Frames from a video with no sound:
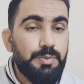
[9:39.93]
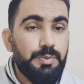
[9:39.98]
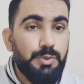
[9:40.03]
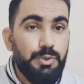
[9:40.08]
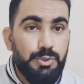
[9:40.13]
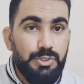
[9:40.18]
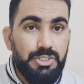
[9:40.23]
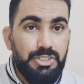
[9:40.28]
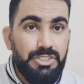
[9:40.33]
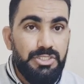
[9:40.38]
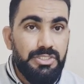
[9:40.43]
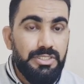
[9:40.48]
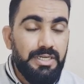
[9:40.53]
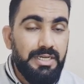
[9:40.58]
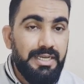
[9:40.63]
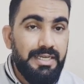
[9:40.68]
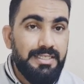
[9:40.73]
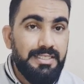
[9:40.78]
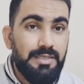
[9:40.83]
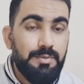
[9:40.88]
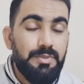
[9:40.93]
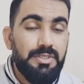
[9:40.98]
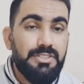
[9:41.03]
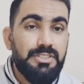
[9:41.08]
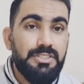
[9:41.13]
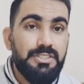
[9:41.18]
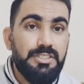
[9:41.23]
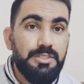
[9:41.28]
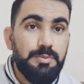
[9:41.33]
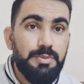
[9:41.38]
procedure, like the
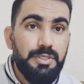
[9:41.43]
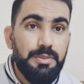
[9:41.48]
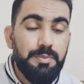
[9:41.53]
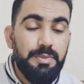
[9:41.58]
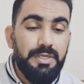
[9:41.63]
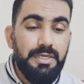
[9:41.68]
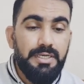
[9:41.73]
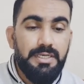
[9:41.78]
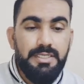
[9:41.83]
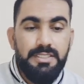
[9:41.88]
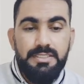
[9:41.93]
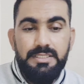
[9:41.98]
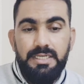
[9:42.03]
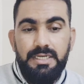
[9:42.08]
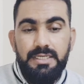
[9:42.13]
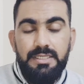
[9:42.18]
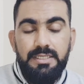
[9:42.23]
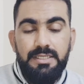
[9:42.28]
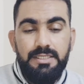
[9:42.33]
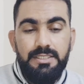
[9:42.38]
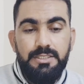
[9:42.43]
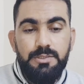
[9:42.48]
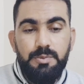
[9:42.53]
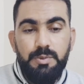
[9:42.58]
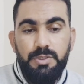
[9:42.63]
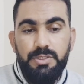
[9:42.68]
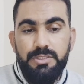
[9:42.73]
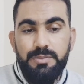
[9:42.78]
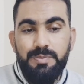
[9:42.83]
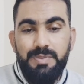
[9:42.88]
emergency preparedness and the
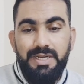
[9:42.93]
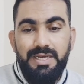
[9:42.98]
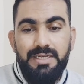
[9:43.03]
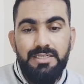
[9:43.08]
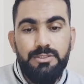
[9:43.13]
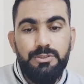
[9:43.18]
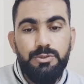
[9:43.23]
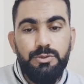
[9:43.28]
response plan,